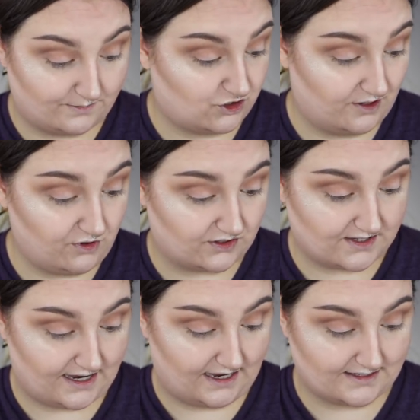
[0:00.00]
some
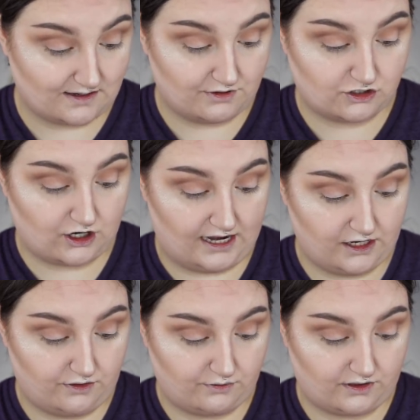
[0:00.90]
shimmers, I guess. I'm gonna try to
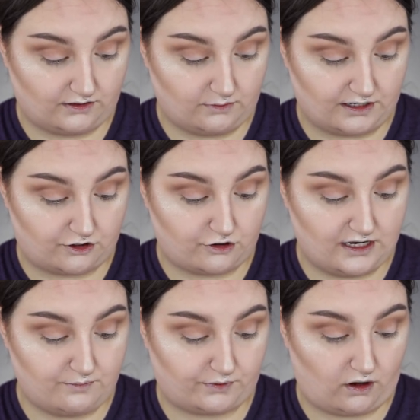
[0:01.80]
go in with a little bit of
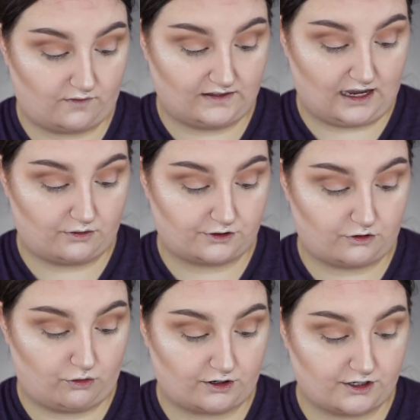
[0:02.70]
creep on the outer
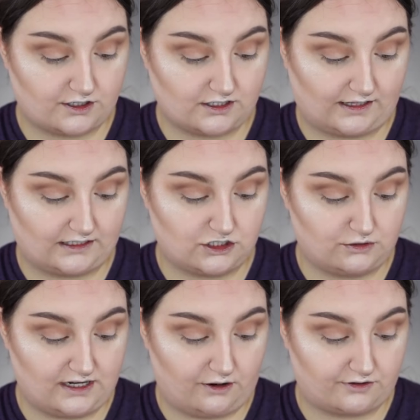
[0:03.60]
corner to like
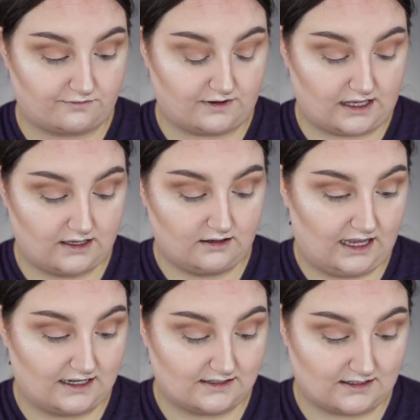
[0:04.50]
do an outer V.
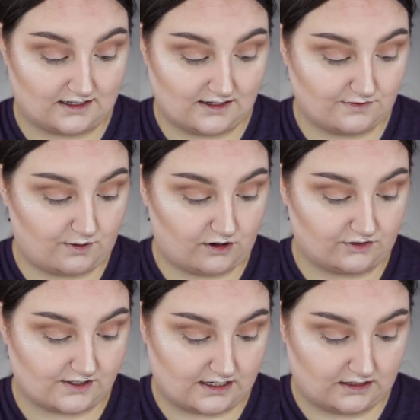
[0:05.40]
It does have
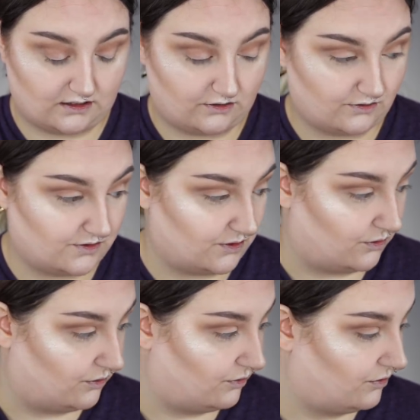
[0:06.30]
sparkles in it though,
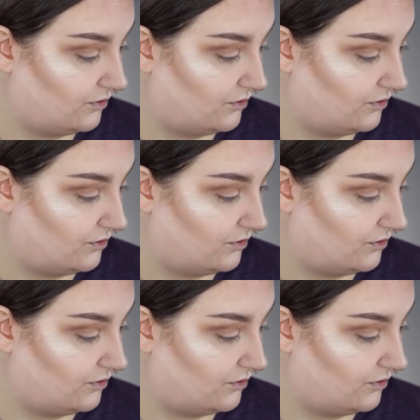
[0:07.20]
so